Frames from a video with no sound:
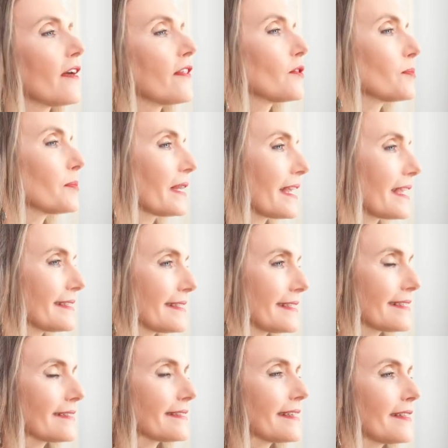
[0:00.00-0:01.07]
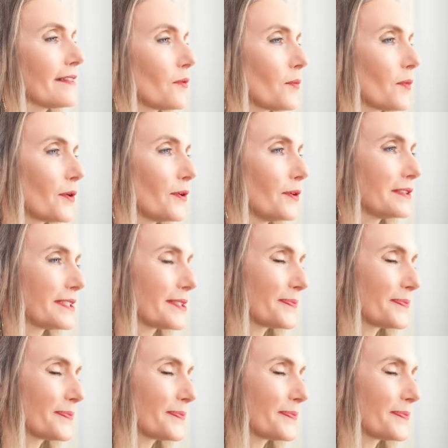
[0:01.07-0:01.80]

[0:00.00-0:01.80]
other places in the world?